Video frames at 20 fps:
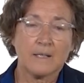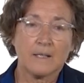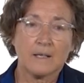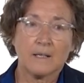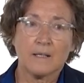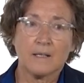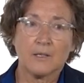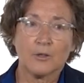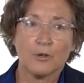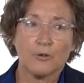
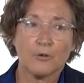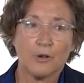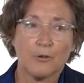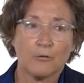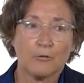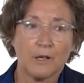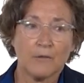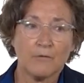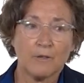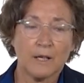
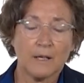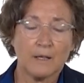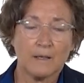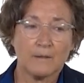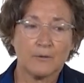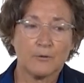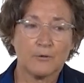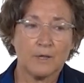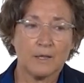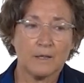
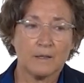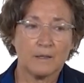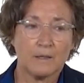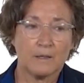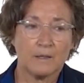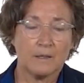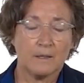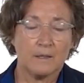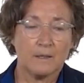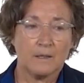historiographical trend,
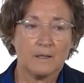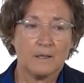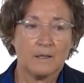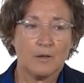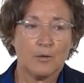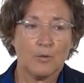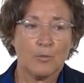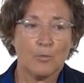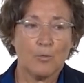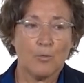
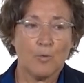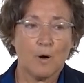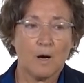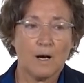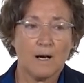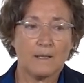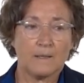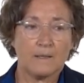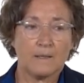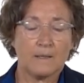
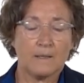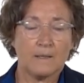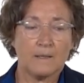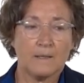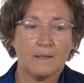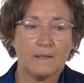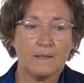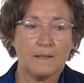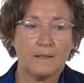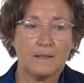what
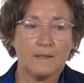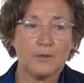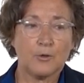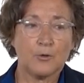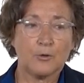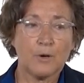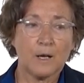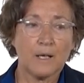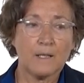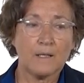it
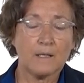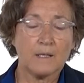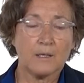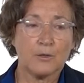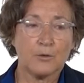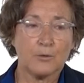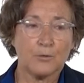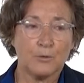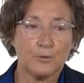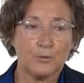tries
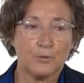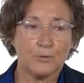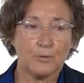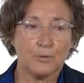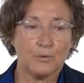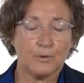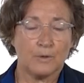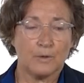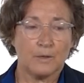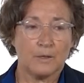to do
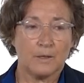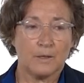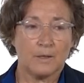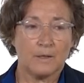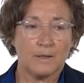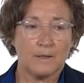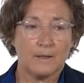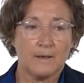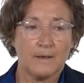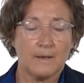
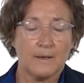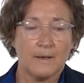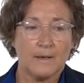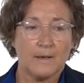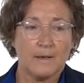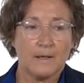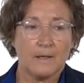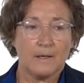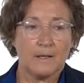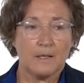
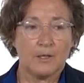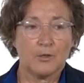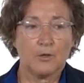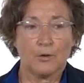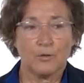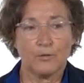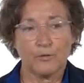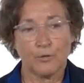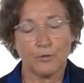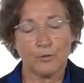is,
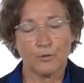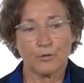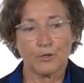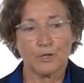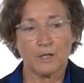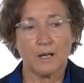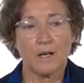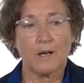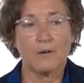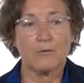of
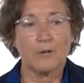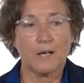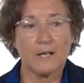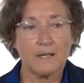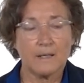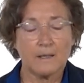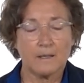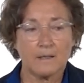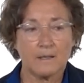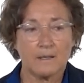course,
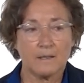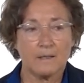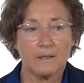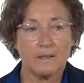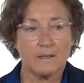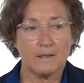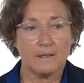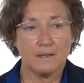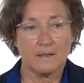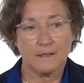erase
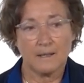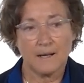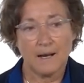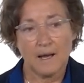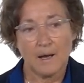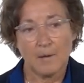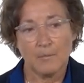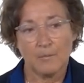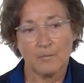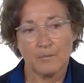
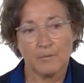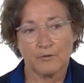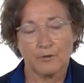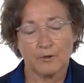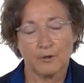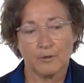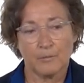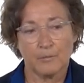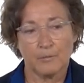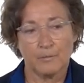Islam
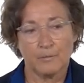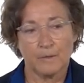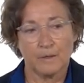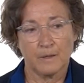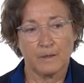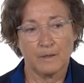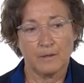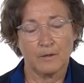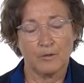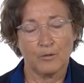from,
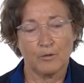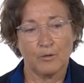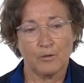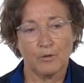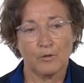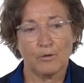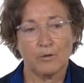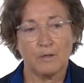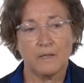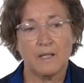
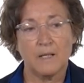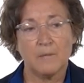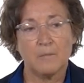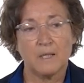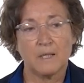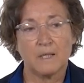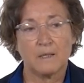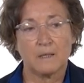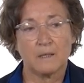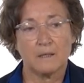or
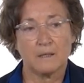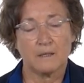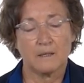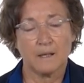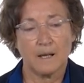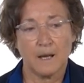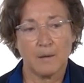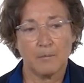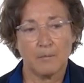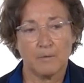limit
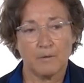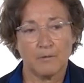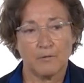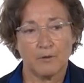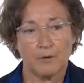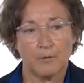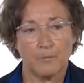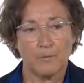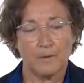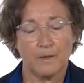Islam
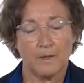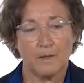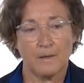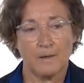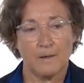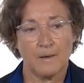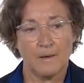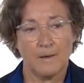from the